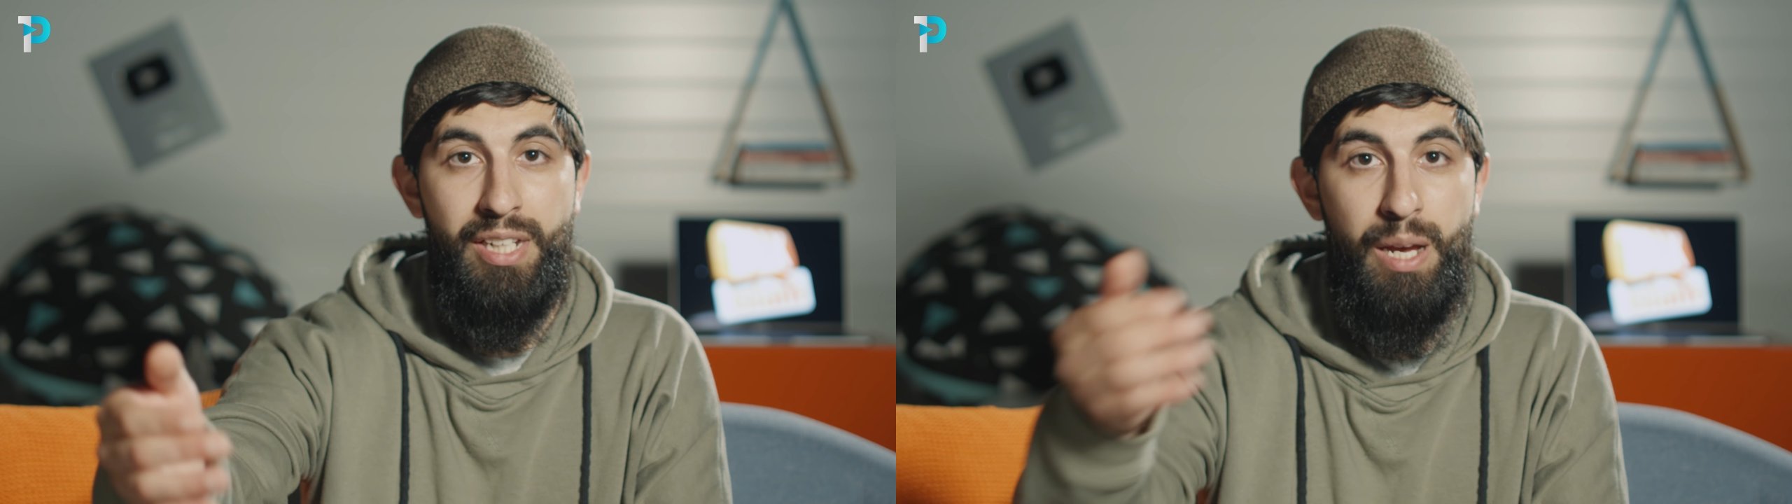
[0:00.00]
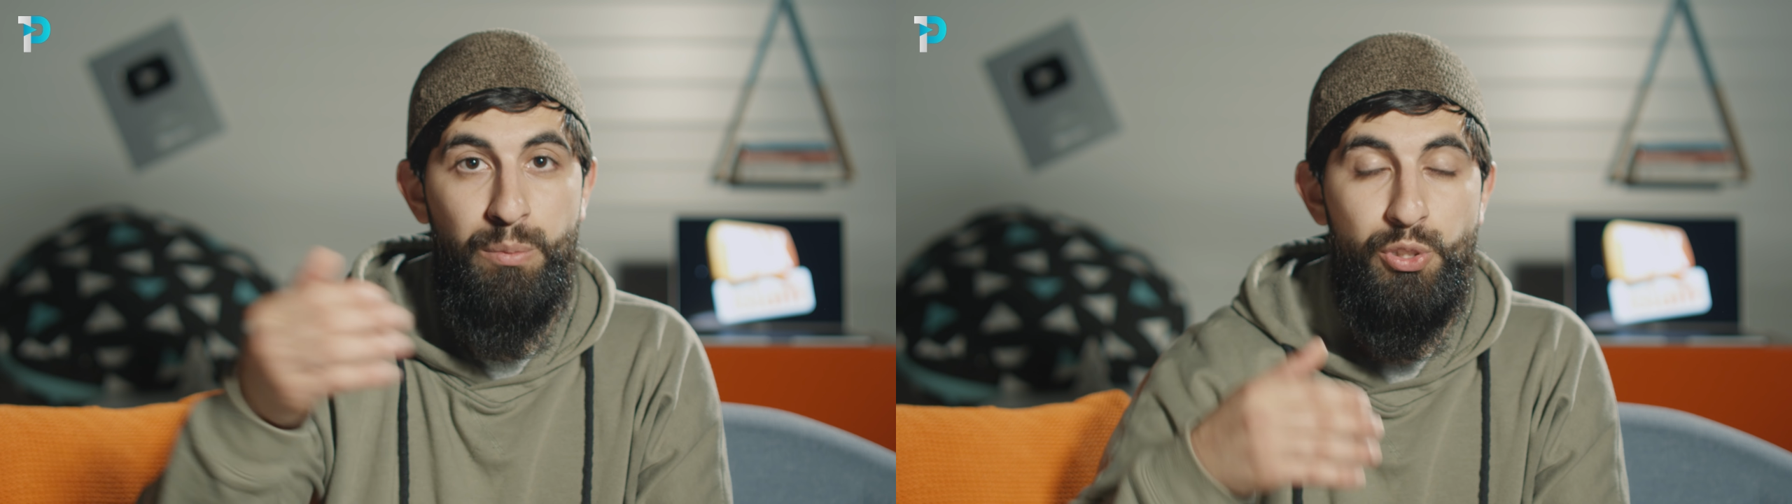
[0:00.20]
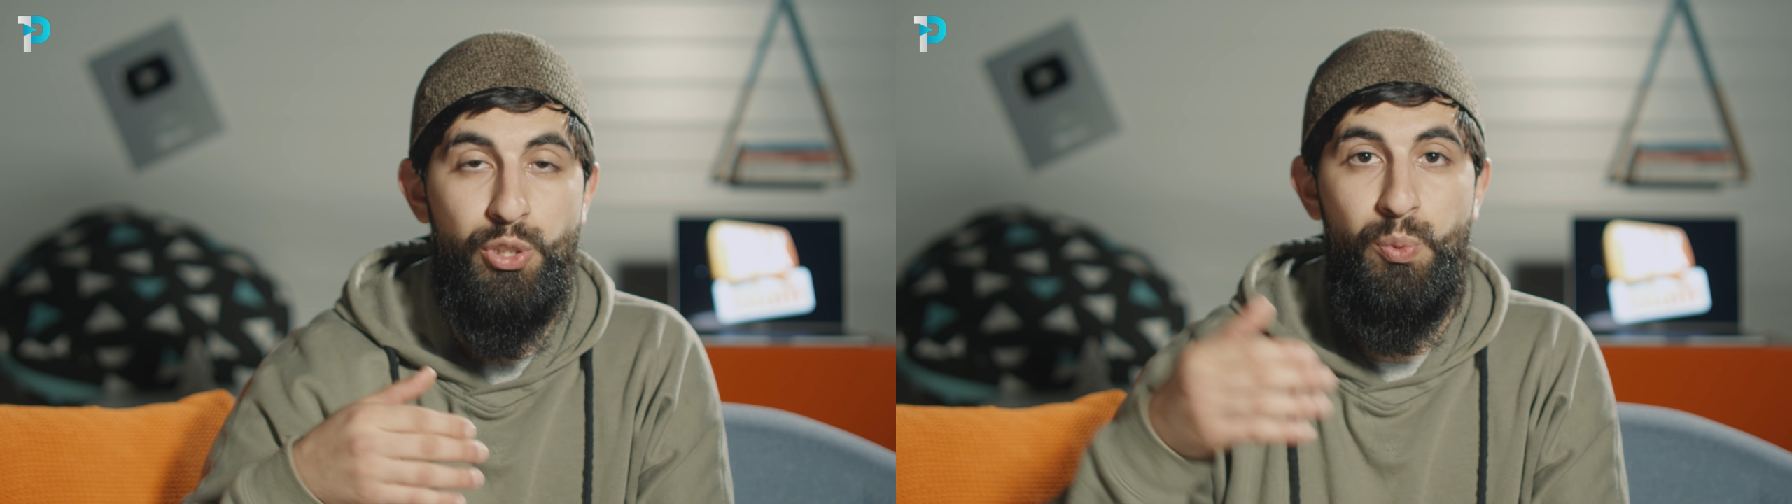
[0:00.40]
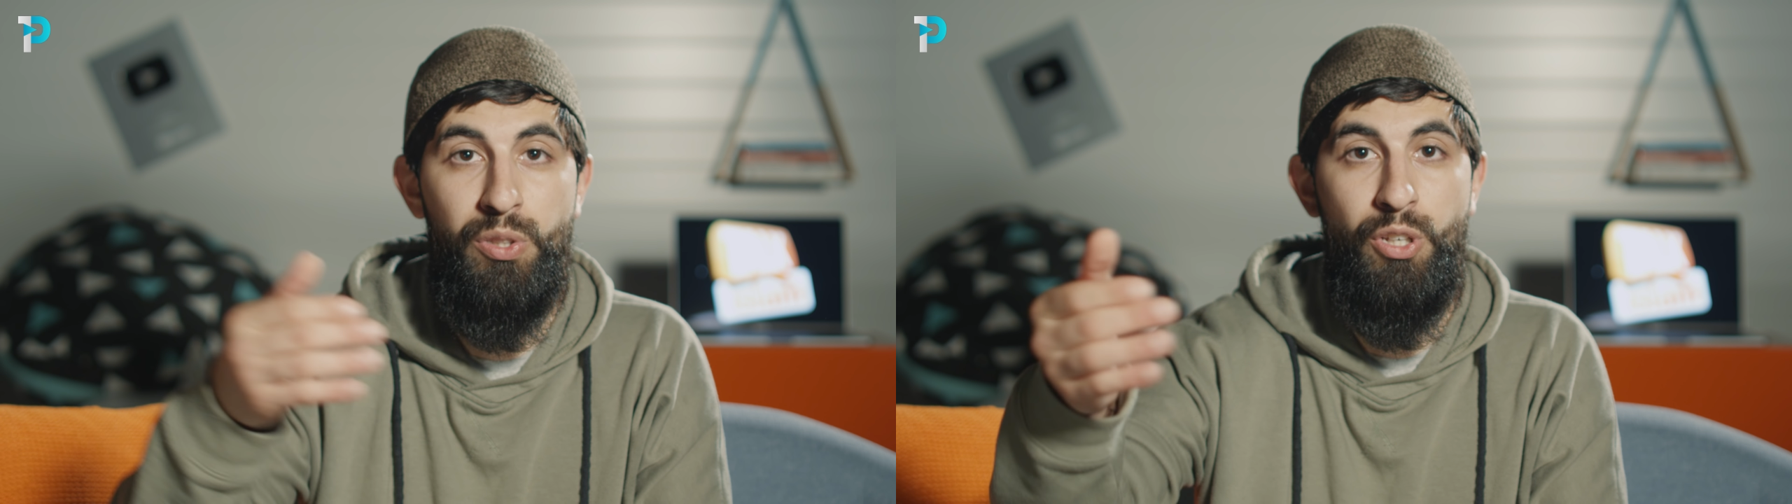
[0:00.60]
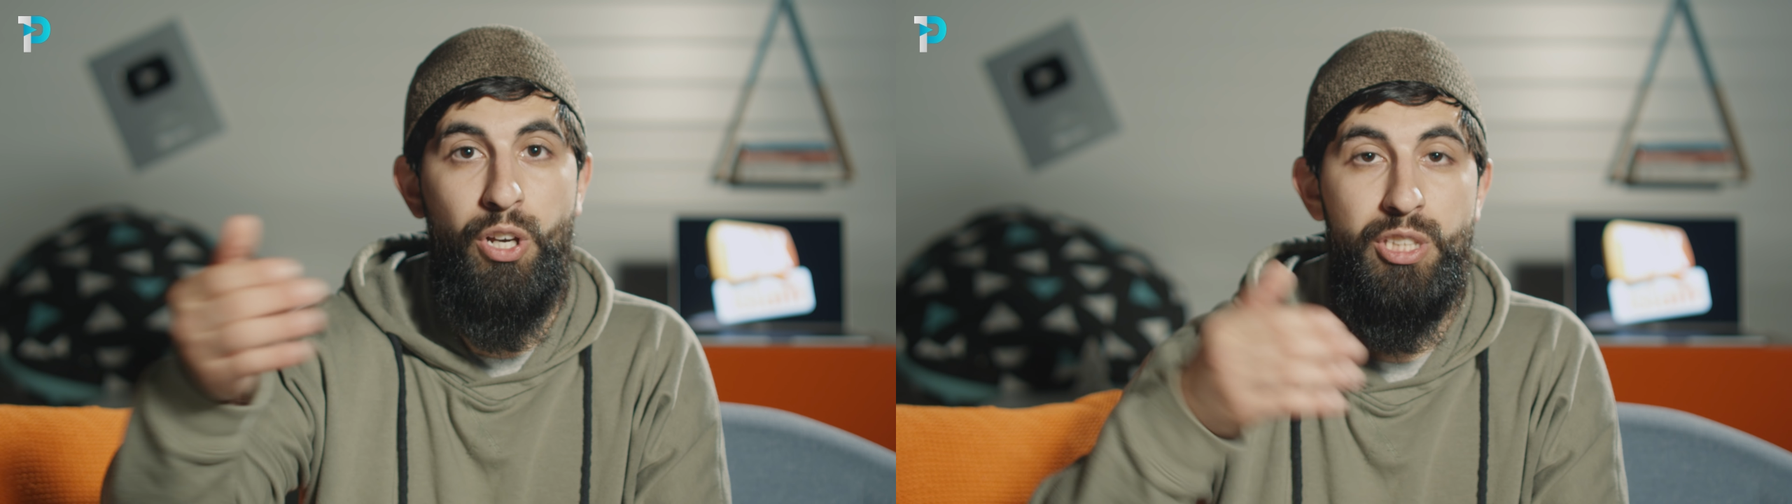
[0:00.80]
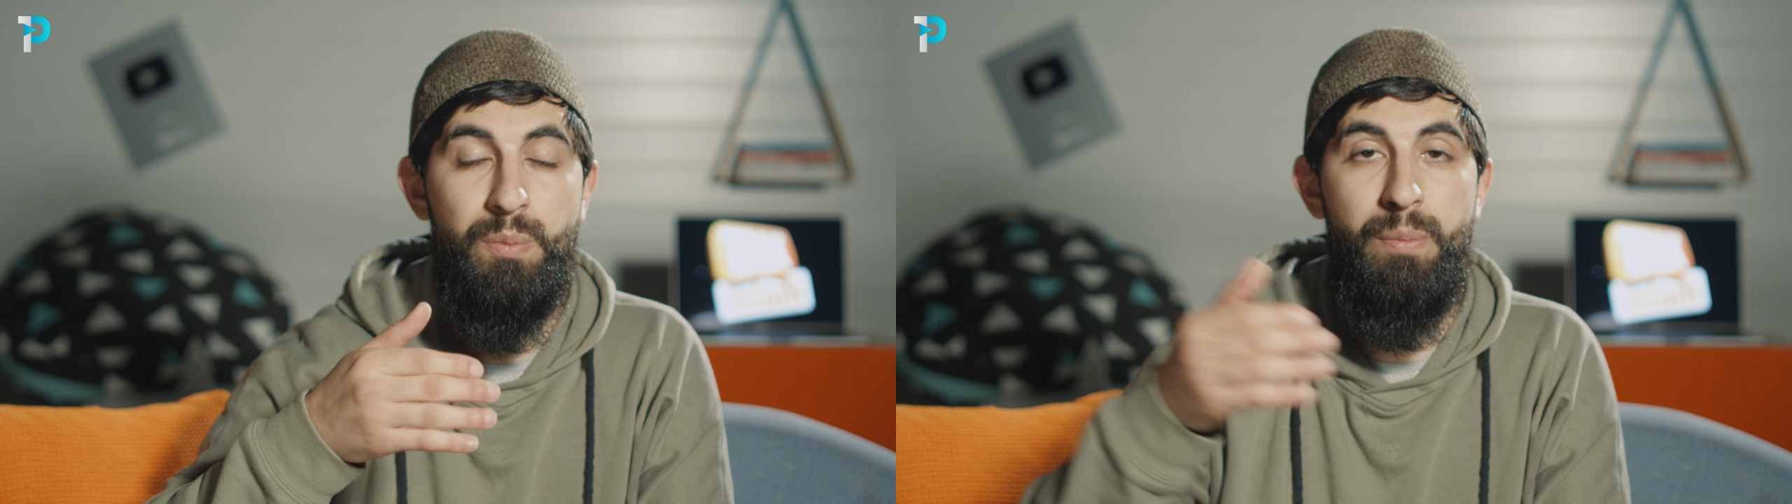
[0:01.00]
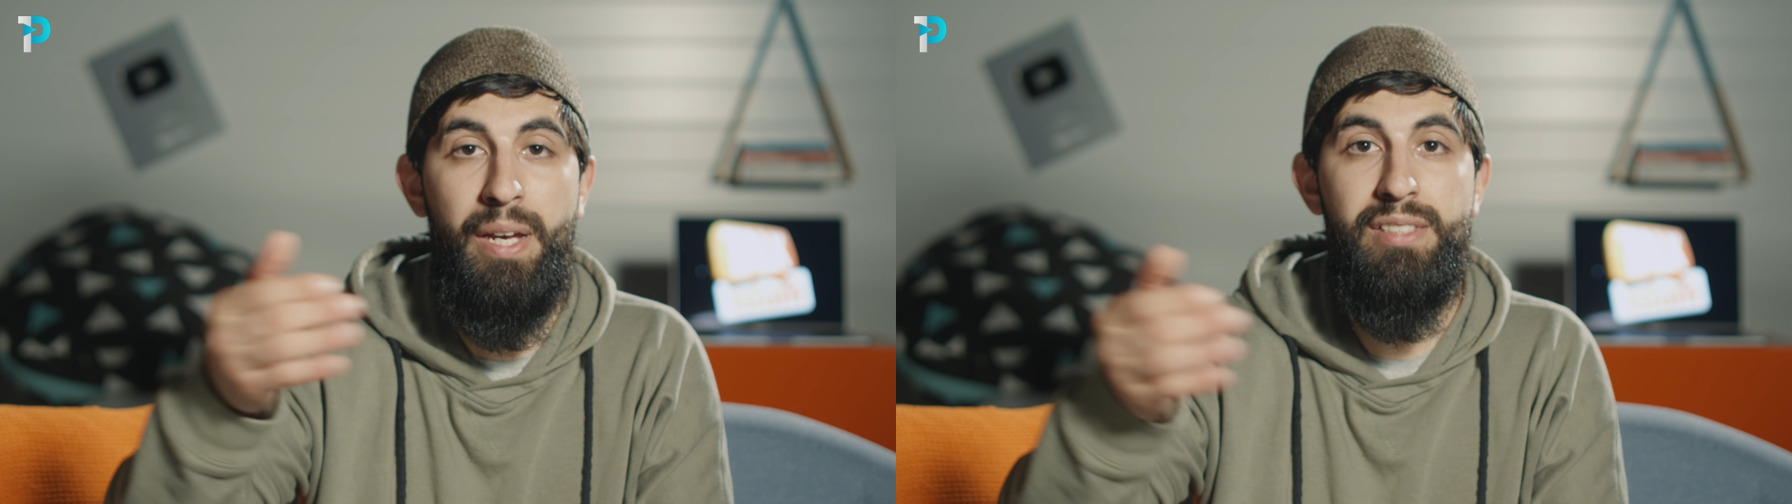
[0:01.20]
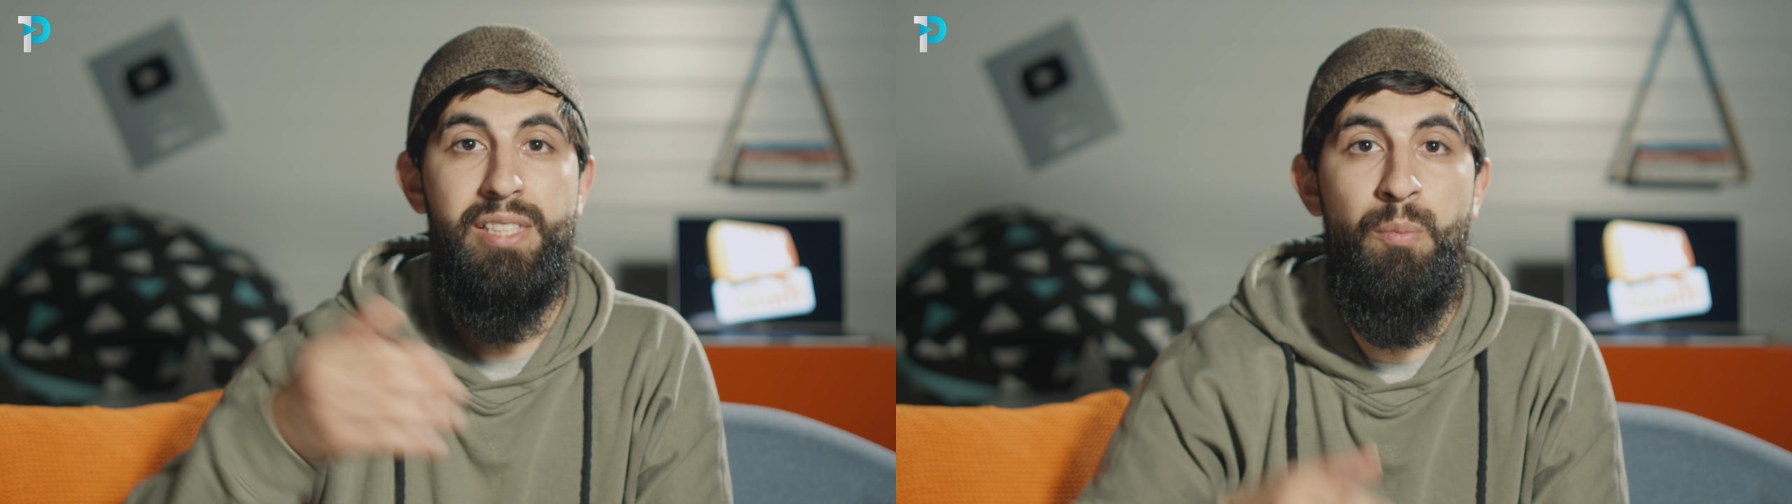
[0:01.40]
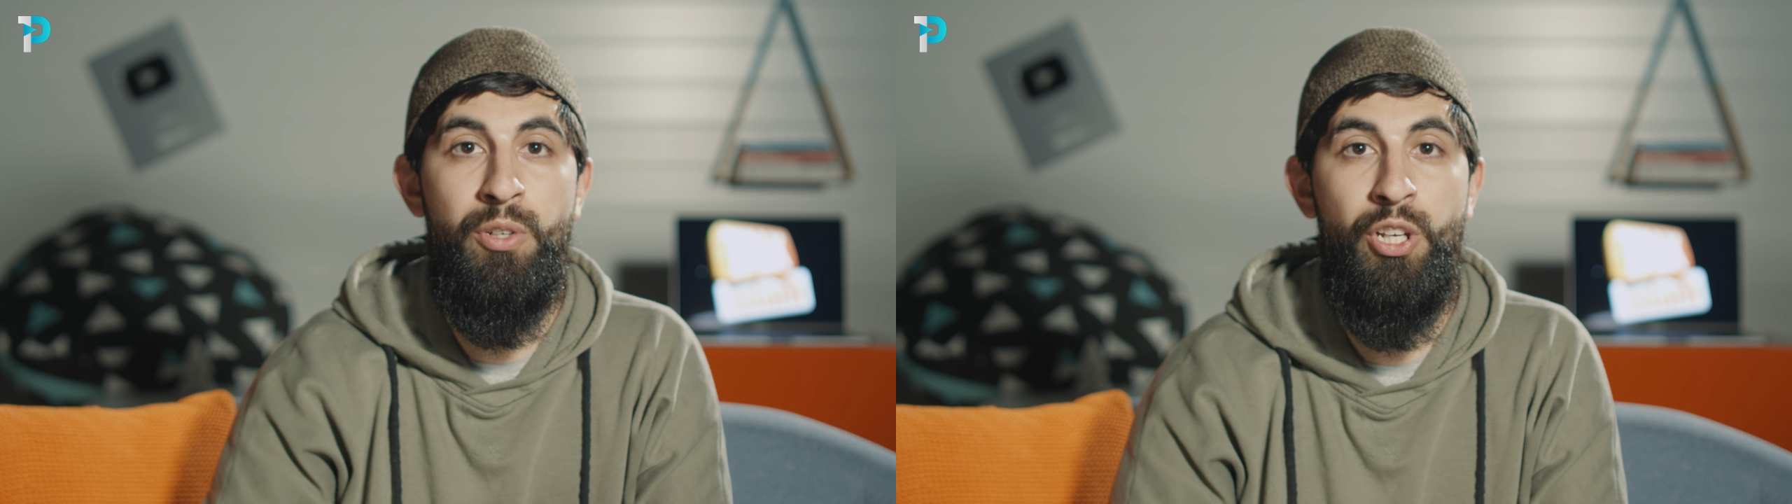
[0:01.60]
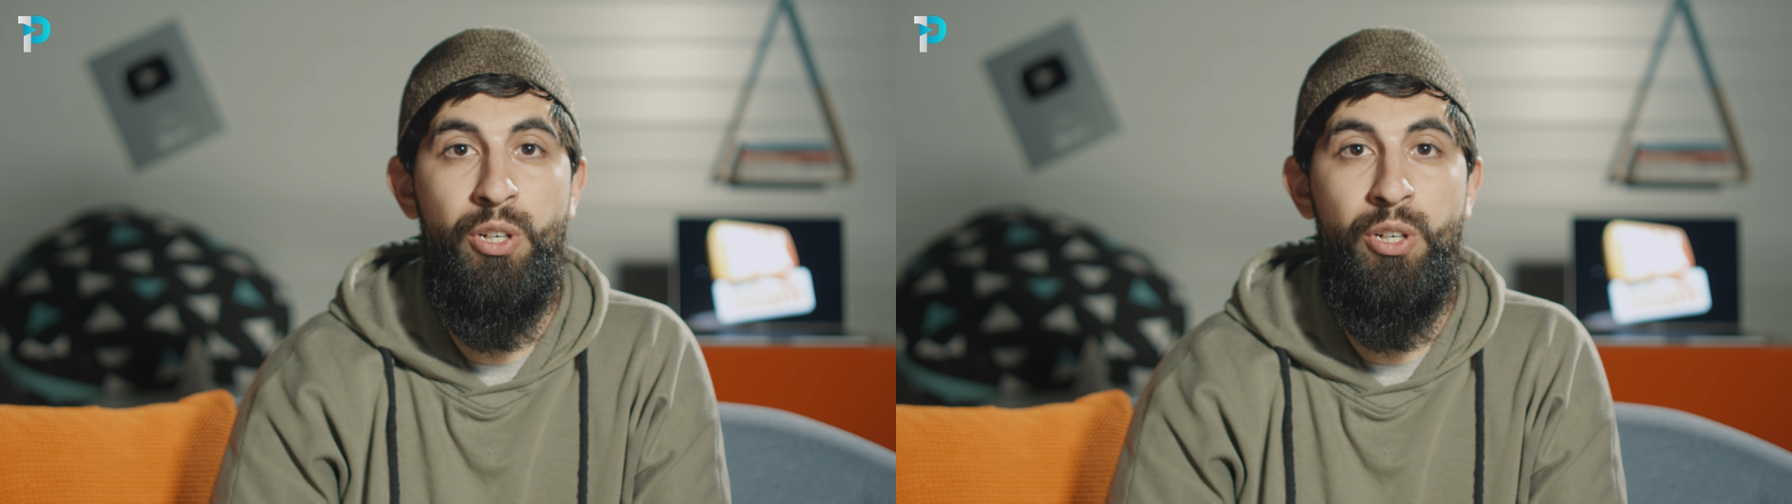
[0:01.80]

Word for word: comes to you with gossip about someone